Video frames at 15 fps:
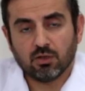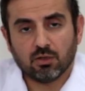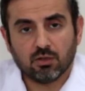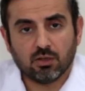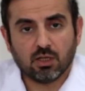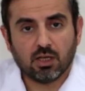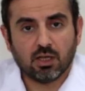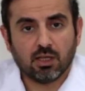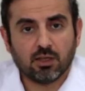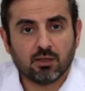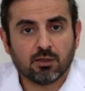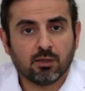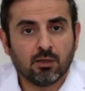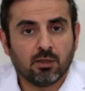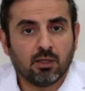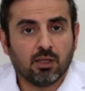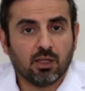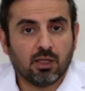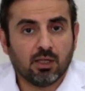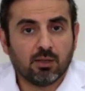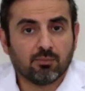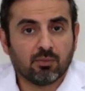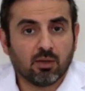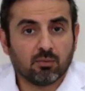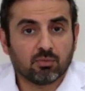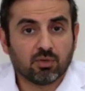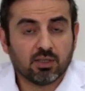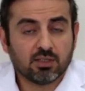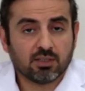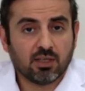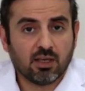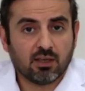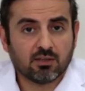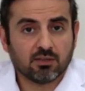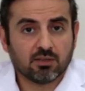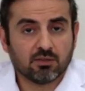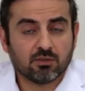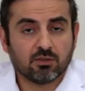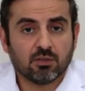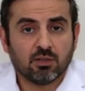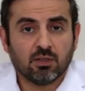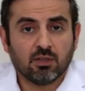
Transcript: like breast cancer